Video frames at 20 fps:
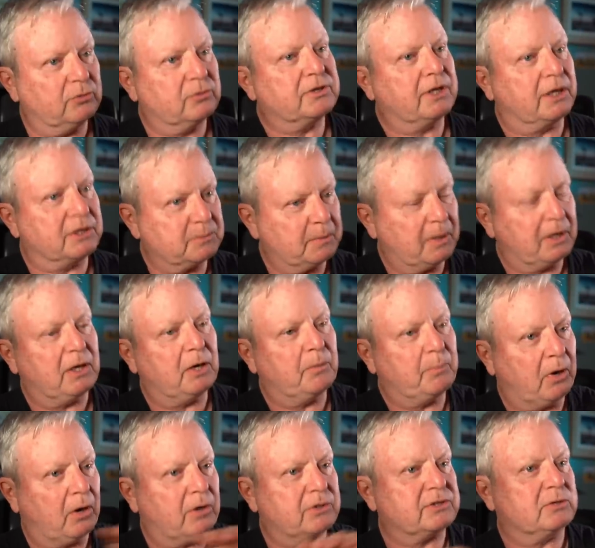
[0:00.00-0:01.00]
Tasmania
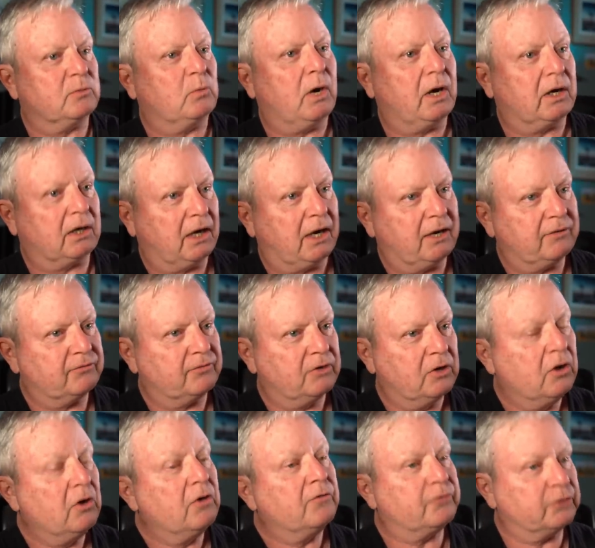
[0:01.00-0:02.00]
Parks and Wildlife
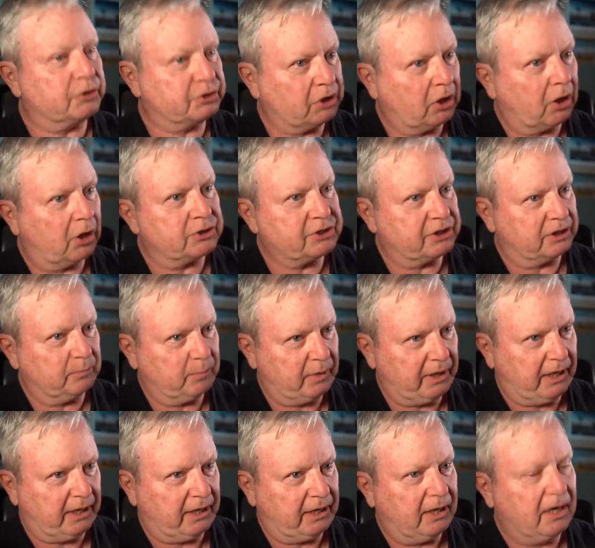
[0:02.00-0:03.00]
for charging
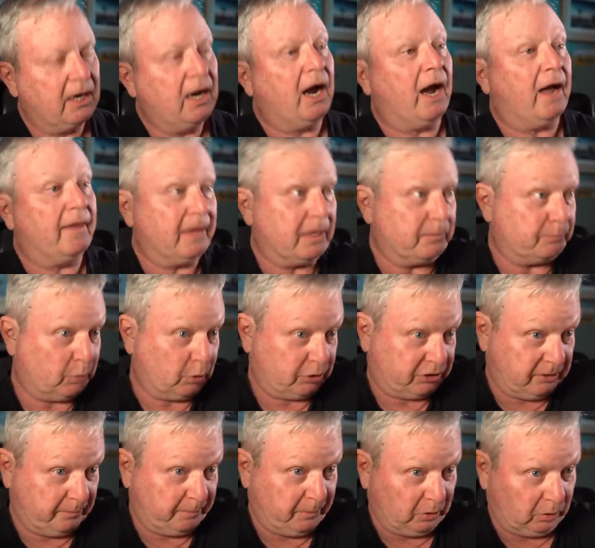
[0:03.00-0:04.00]
me and then put
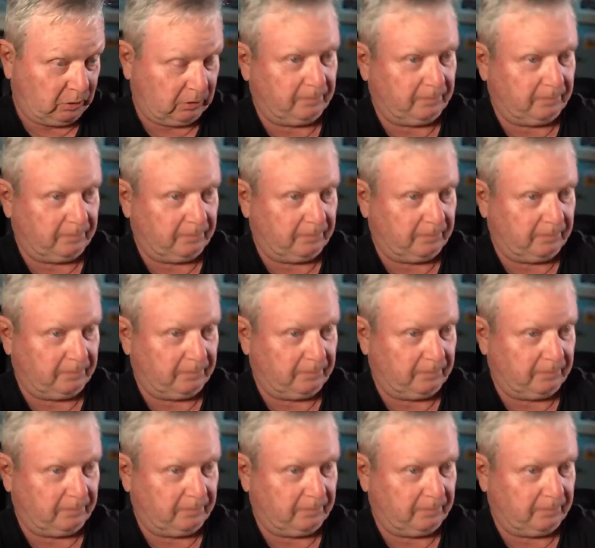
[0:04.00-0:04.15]
the bill.